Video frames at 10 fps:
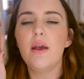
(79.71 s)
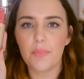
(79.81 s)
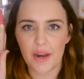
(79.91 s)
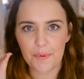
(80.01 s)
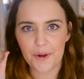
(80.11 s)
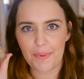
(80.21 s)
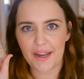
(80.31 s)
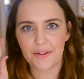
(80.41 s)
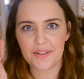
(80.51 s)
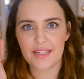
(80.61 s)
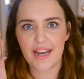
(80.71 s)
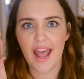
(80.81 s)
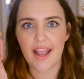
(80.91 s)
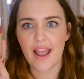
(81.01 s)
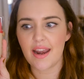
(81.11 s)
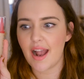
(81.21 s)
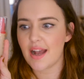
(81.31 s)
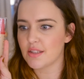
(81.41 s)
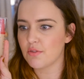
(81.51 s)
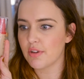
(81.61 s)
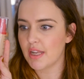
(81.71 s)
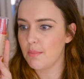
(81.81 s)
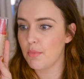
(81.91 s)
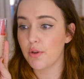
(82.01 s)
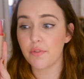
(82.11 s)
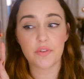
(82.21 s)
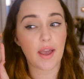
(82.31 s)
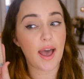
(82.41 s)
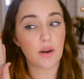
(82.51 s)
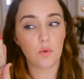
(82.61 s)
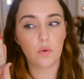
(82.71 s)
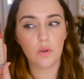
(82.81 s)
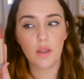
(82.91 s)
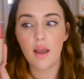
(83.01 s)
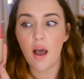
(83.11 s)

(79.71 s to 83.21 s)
But I put it back on today and it hasn't really moved at all.